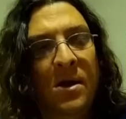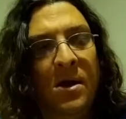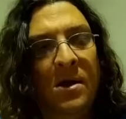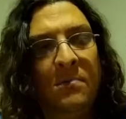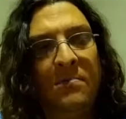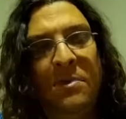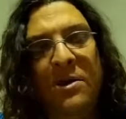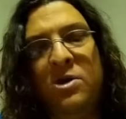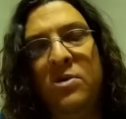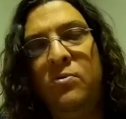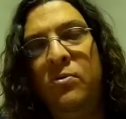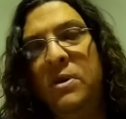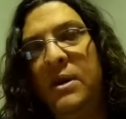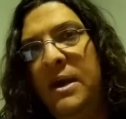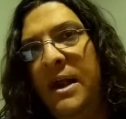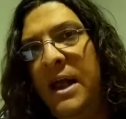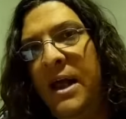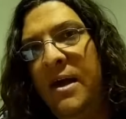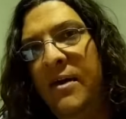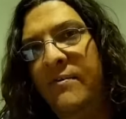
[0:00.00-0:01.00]
but you wouldn't
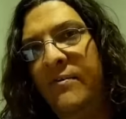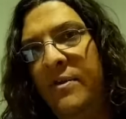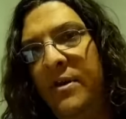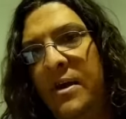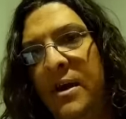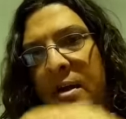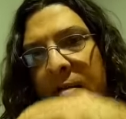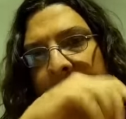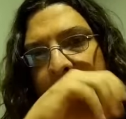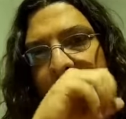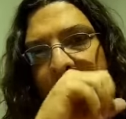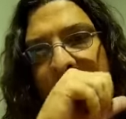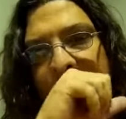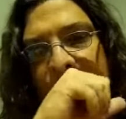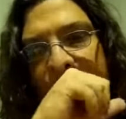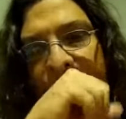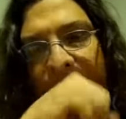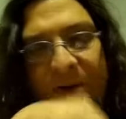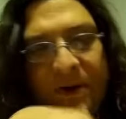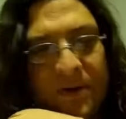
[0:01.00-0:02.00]
have a pusher
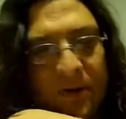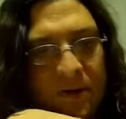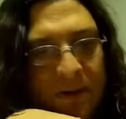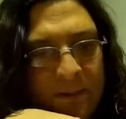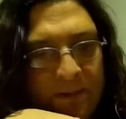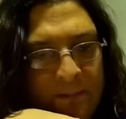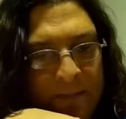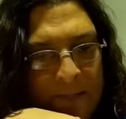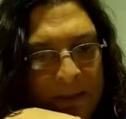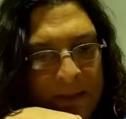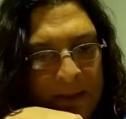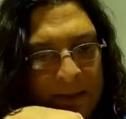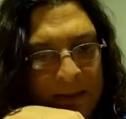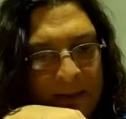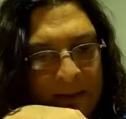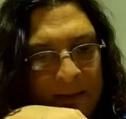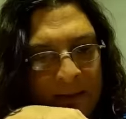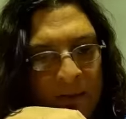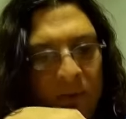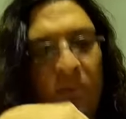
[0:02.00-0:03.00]
finger.
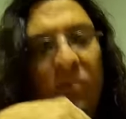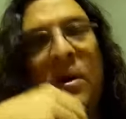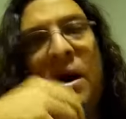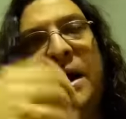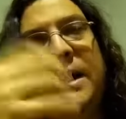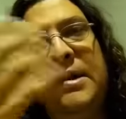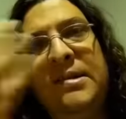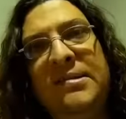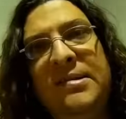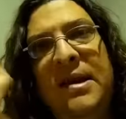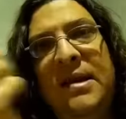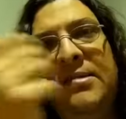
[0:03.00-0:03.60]
Why is that